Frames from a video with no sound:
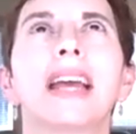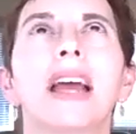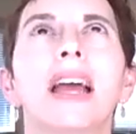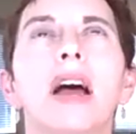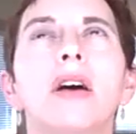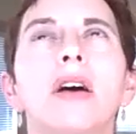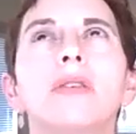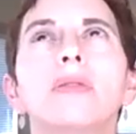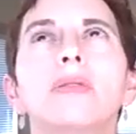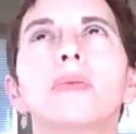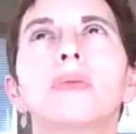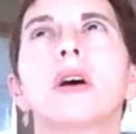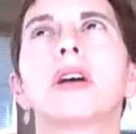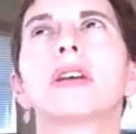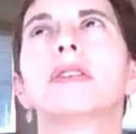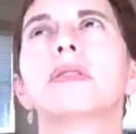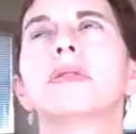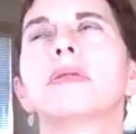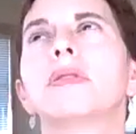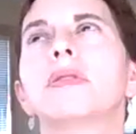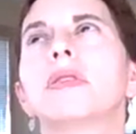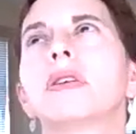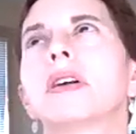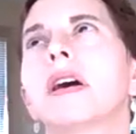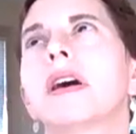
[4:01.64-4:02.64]
down while
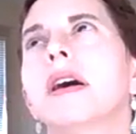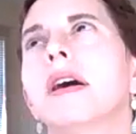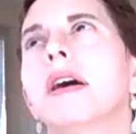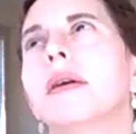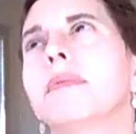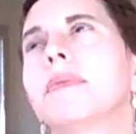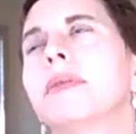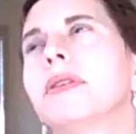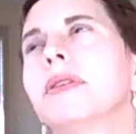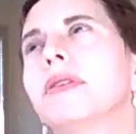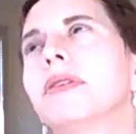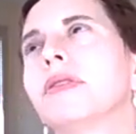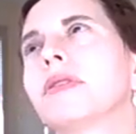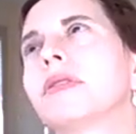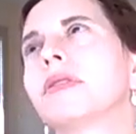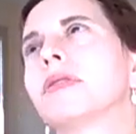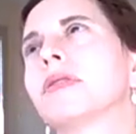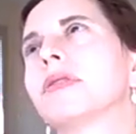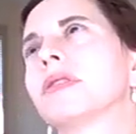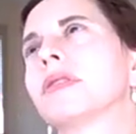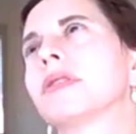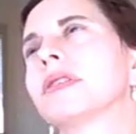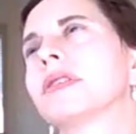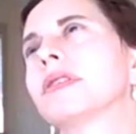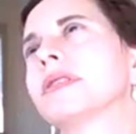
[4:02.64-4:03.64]
you look up, and you can
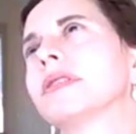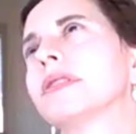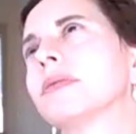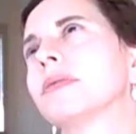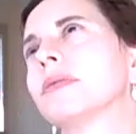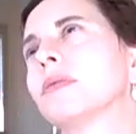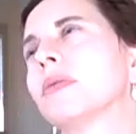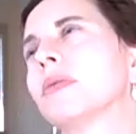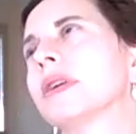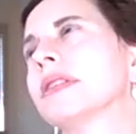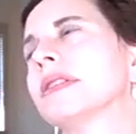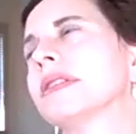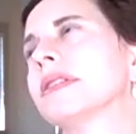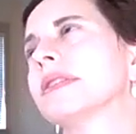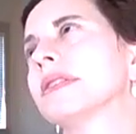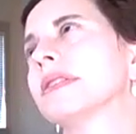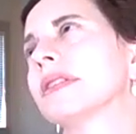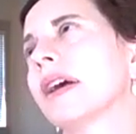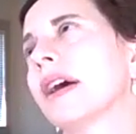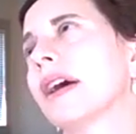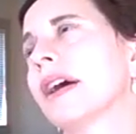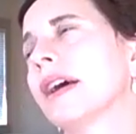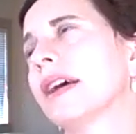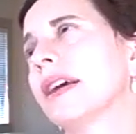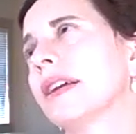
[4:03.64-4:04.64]
look to one
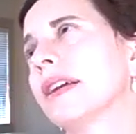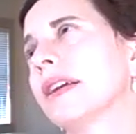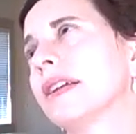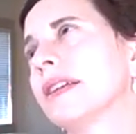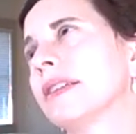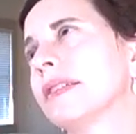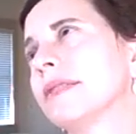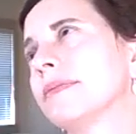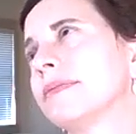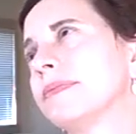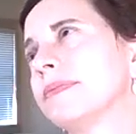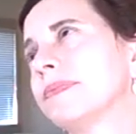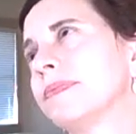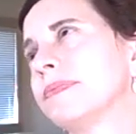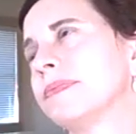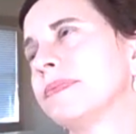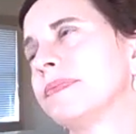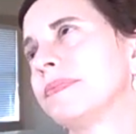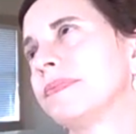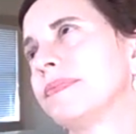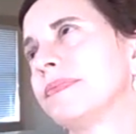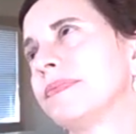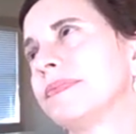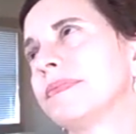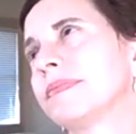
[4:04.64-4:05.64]
side
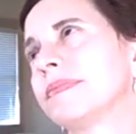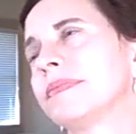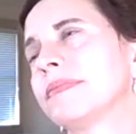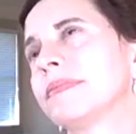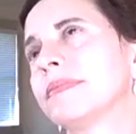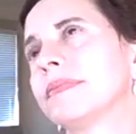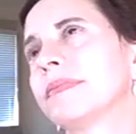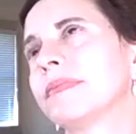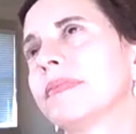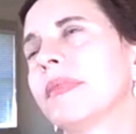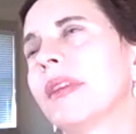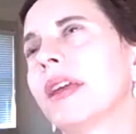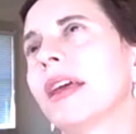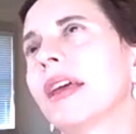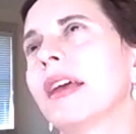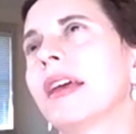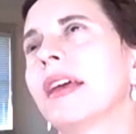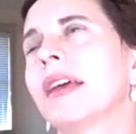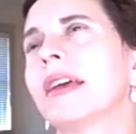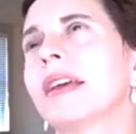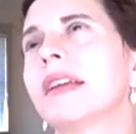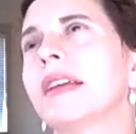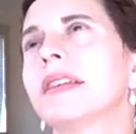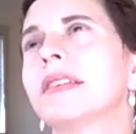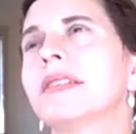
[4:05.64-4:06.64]

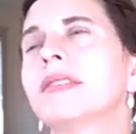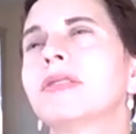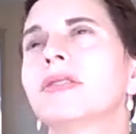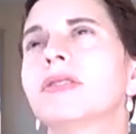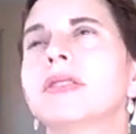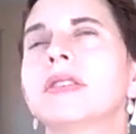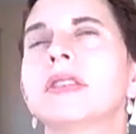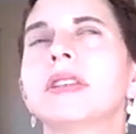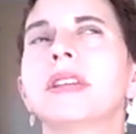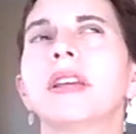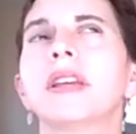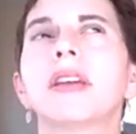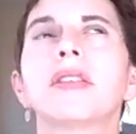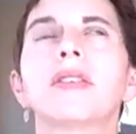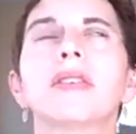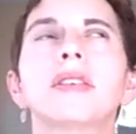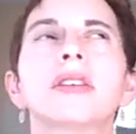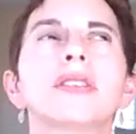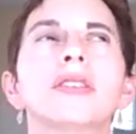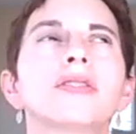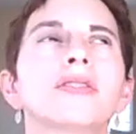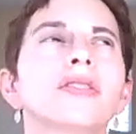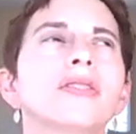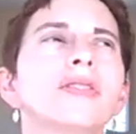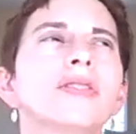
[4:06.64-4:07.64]
and to the other. And
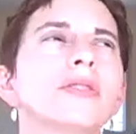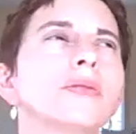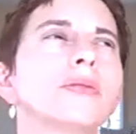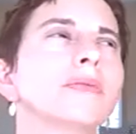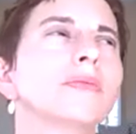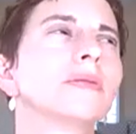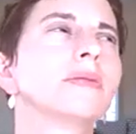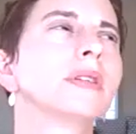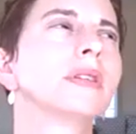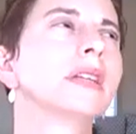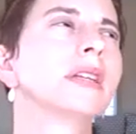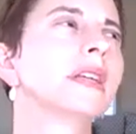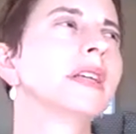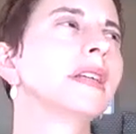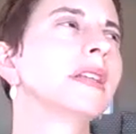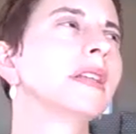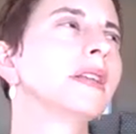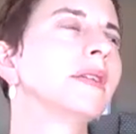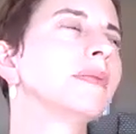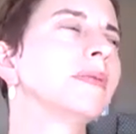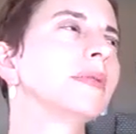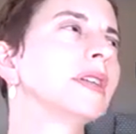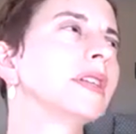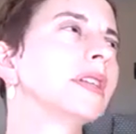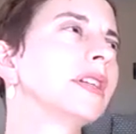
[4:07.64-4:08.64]
it's just a
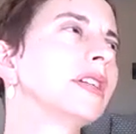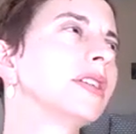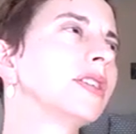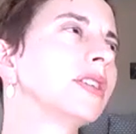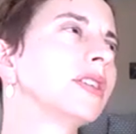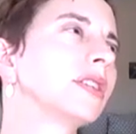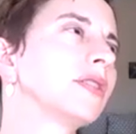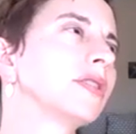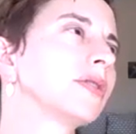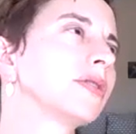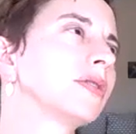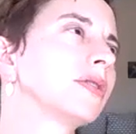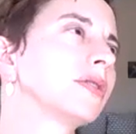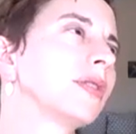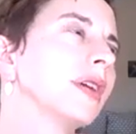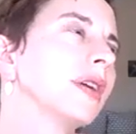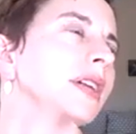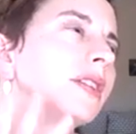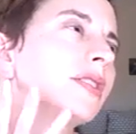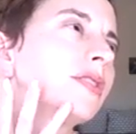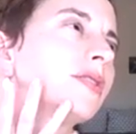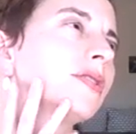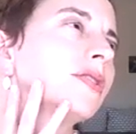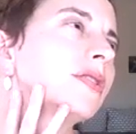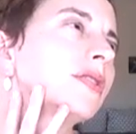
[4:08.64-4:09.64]
really, really gentle
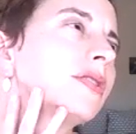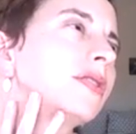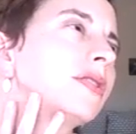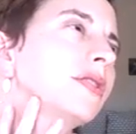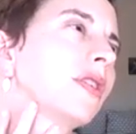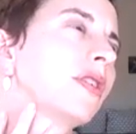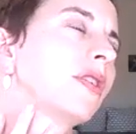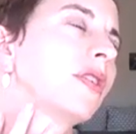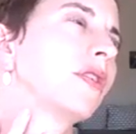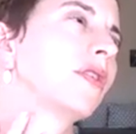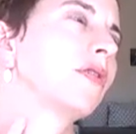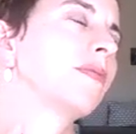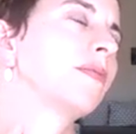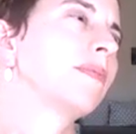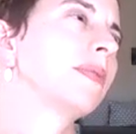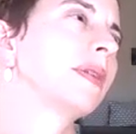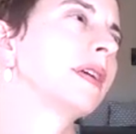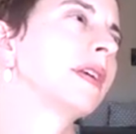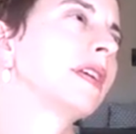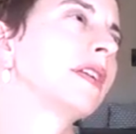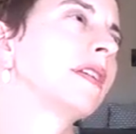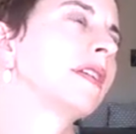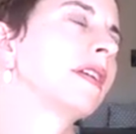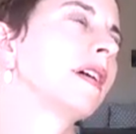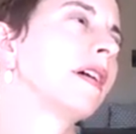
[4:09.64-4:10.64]
stretch. It's just to
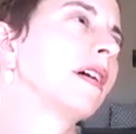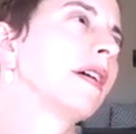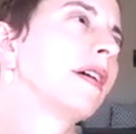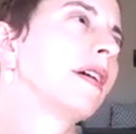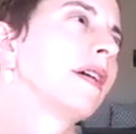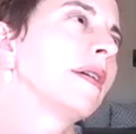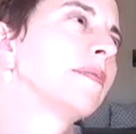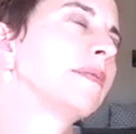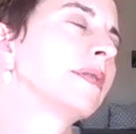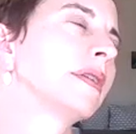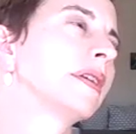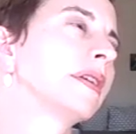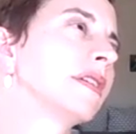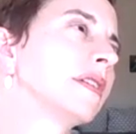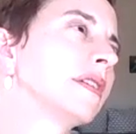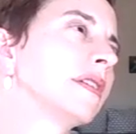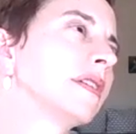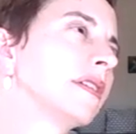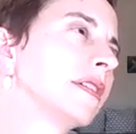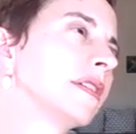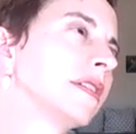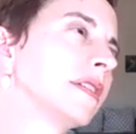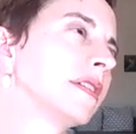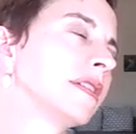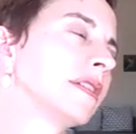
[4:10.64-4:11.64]
open up
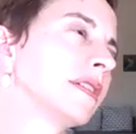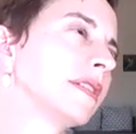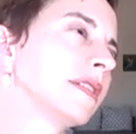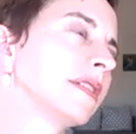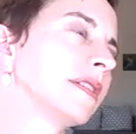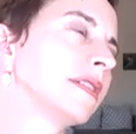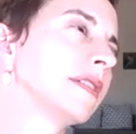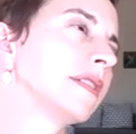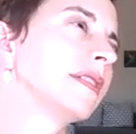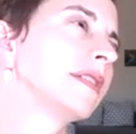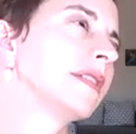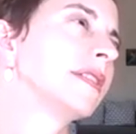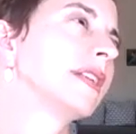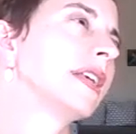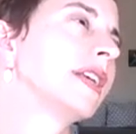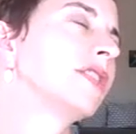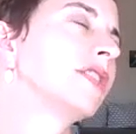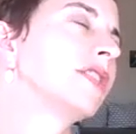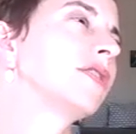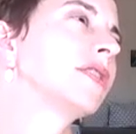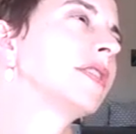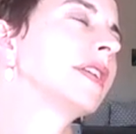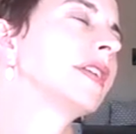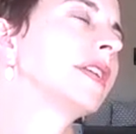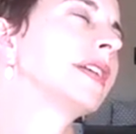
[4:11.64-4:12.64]

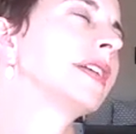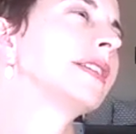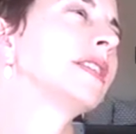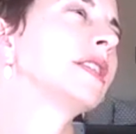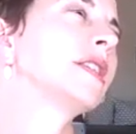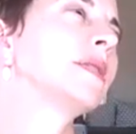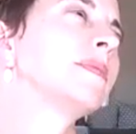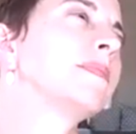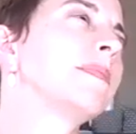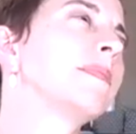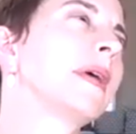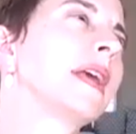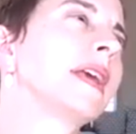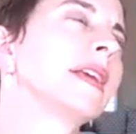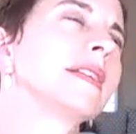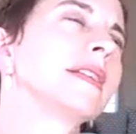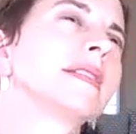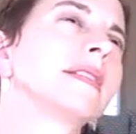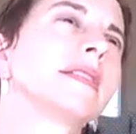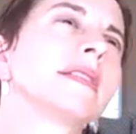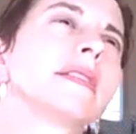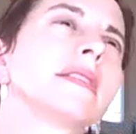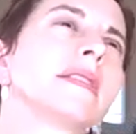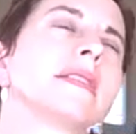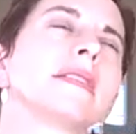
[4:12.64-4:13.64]
sensation and
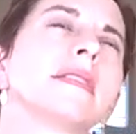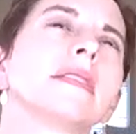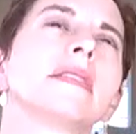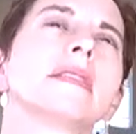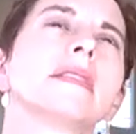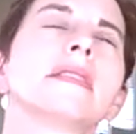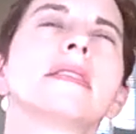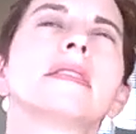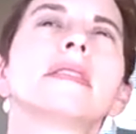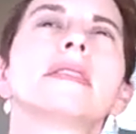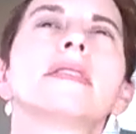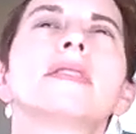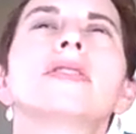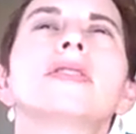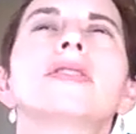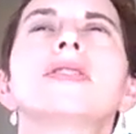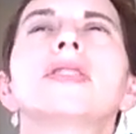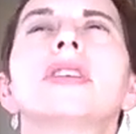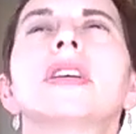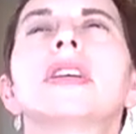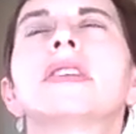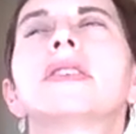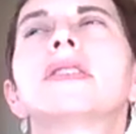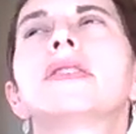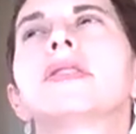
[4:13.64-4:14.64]
space,
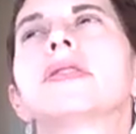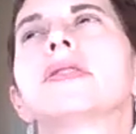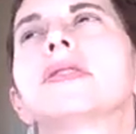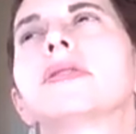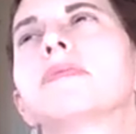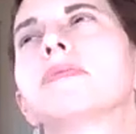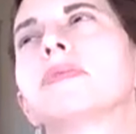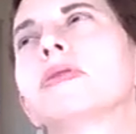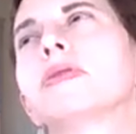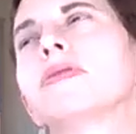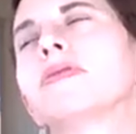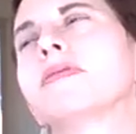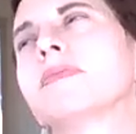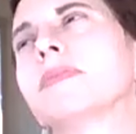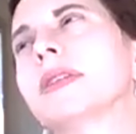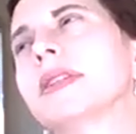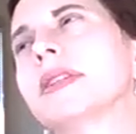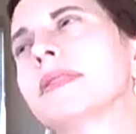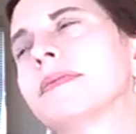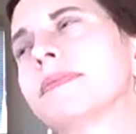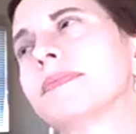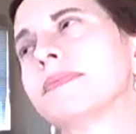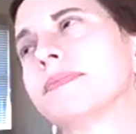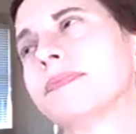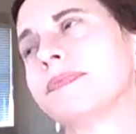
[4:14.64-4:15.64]
gentle
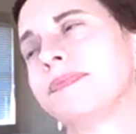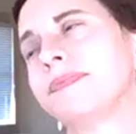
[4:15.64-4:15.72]
movement.